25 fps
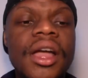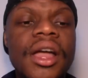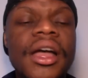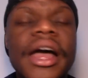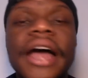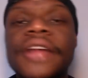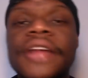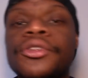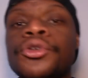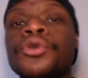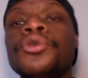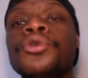
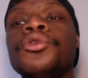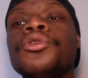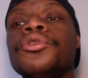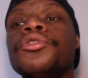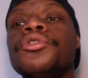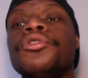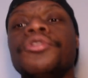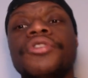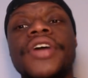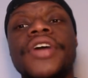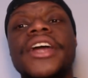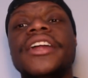I
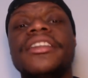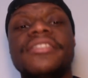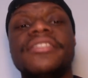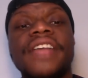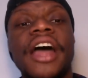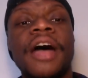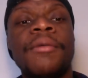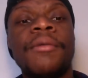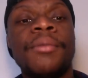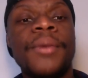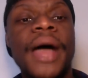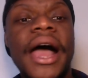do rate this
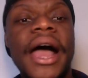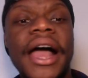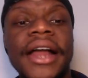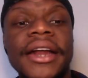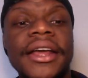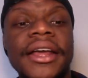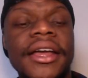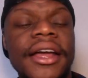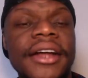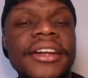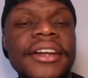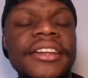album
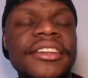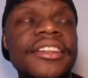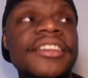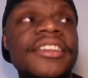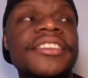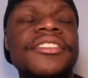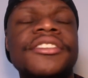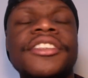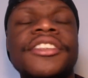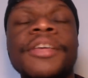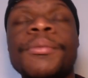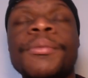highly, and
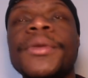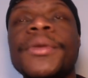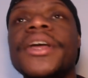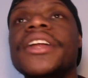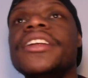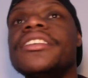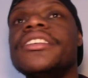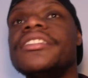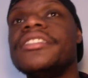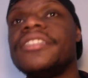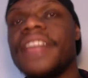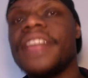to me
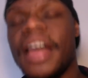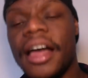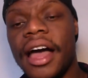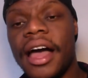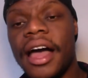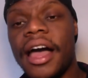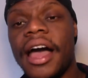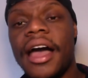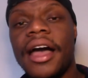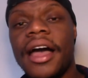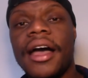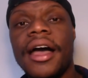this is the
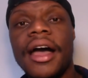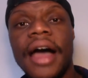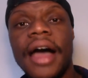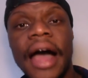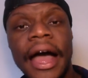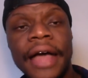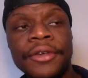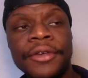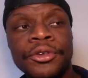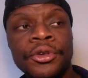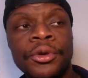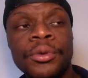
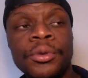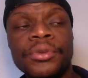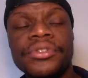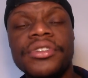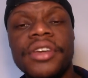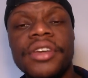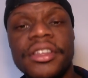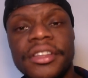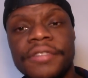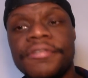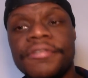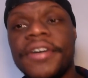Ice Cube
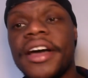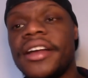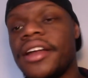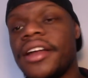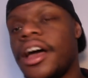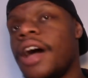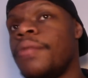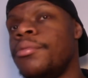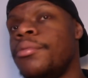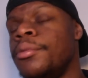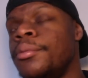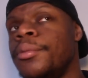certified
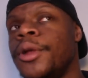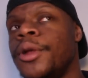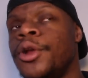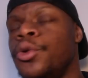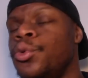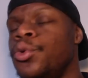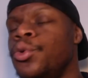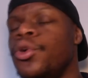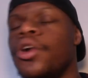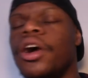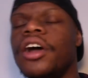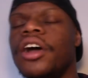album. And
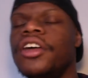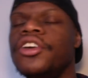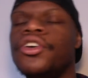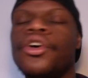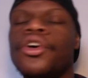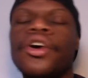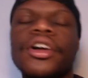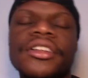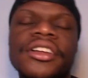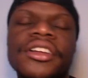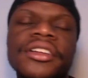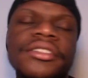you
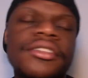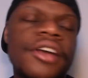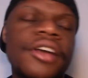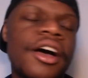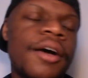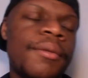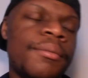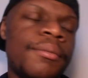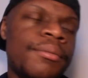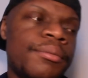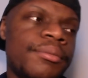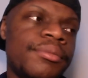got
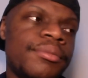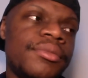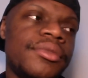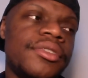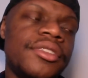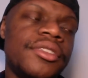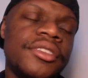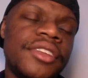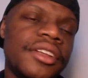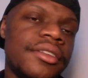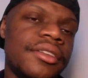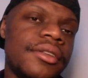
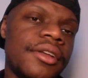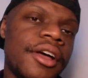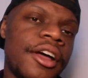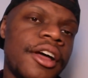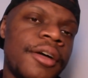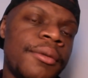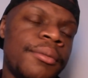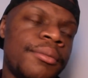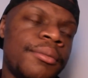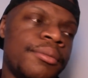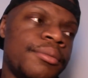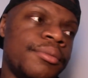the
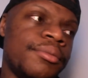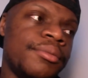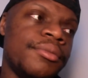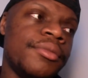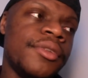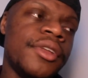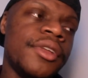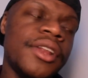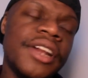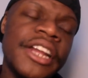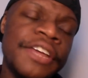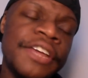
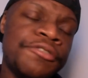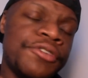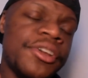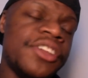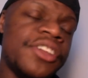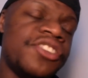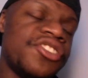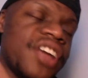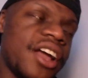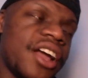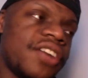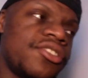Lethal
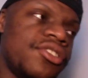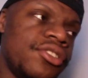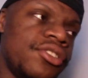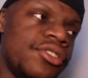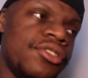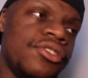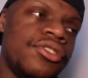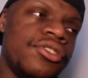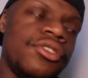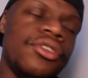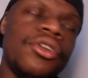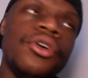
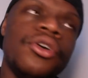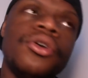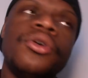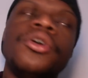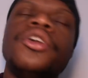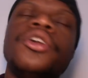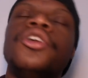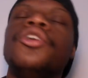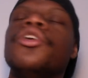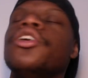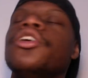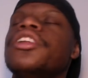Injections, you know,
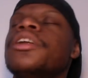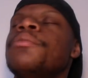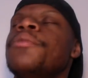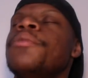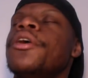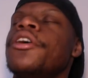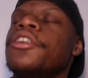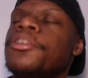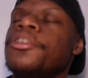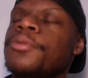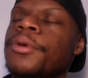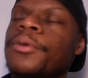you got the
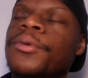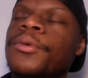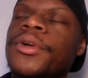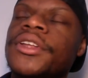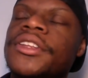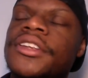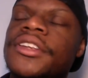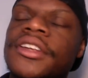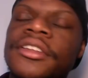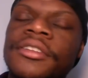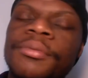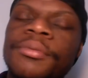America's Most
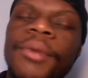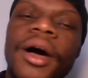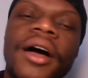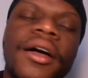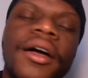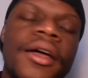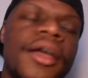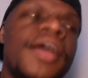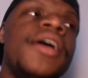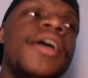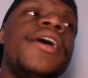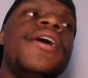Wanted, but
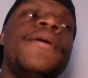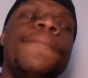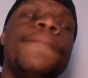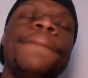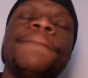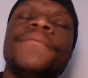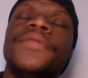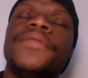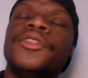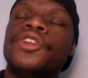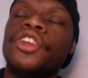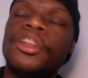
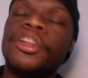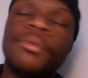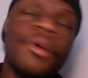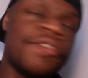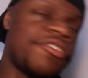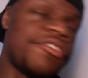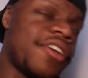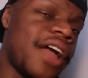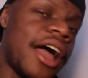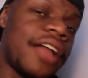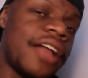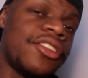those are my
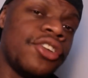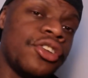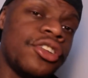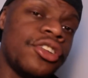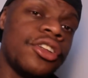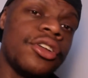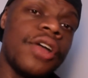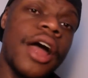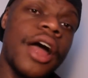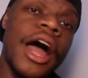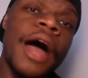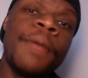favorite.
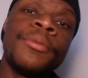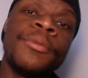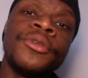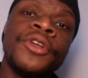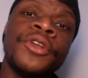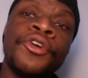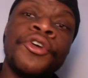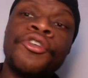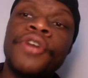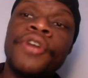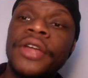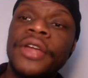Those albums are
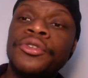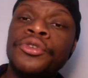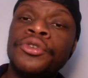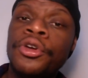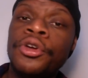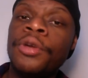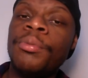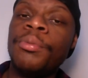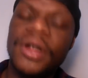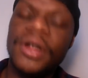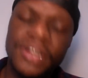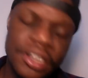great
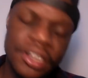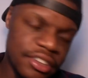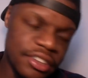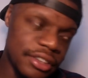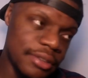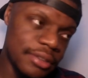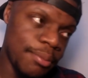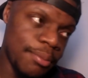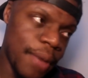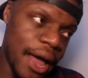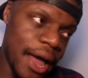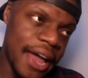too, but this
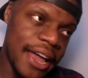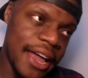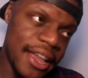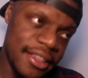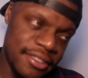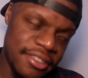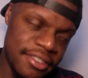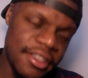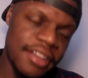is my